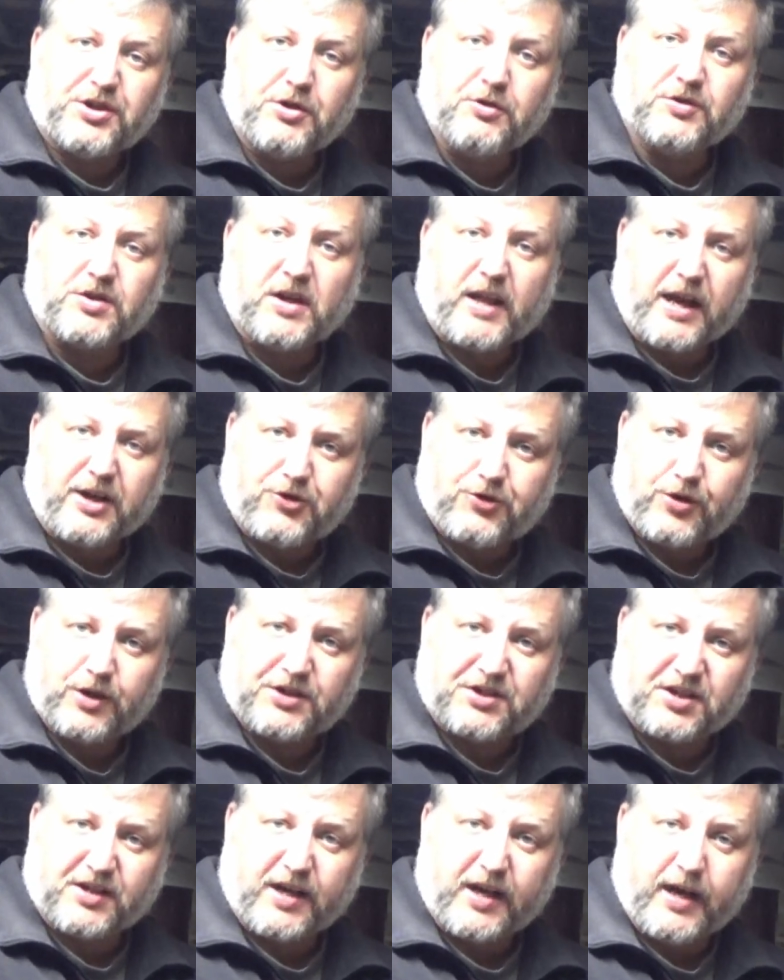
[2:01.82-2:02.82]
to use
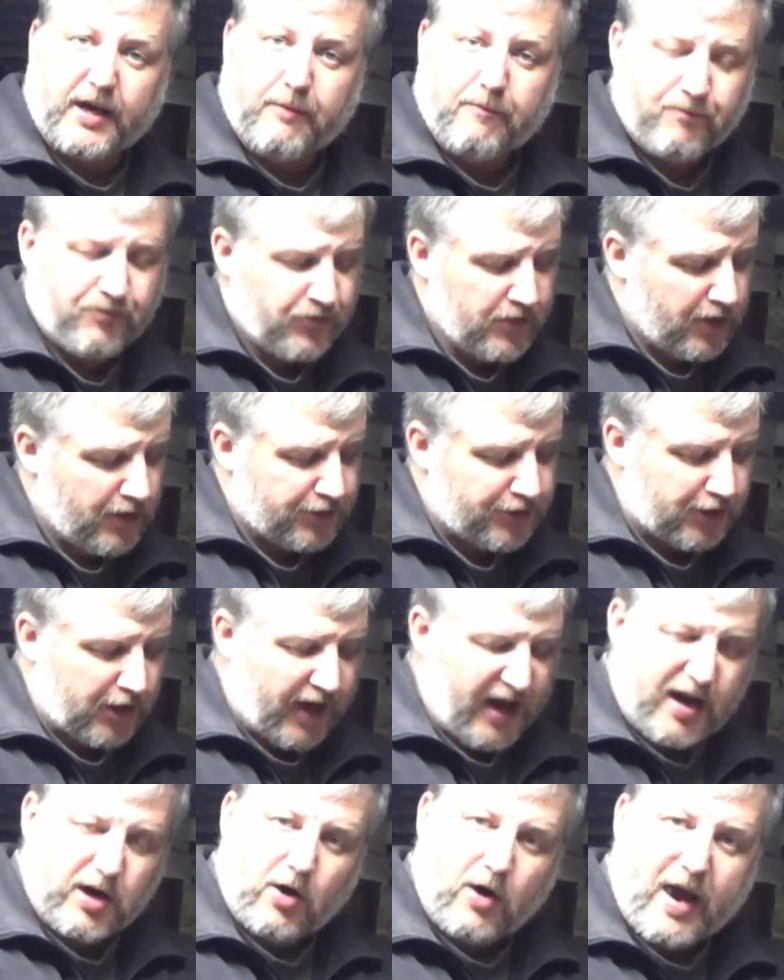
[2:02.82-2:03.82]
electricity
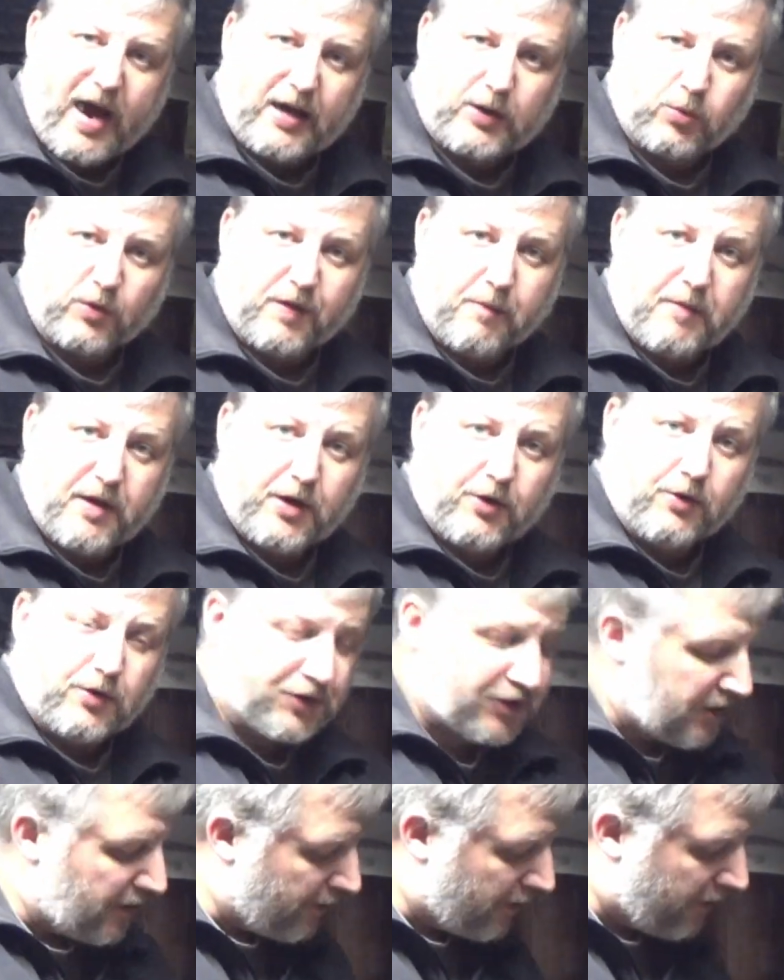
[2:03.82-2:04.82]
to interact with the minerals that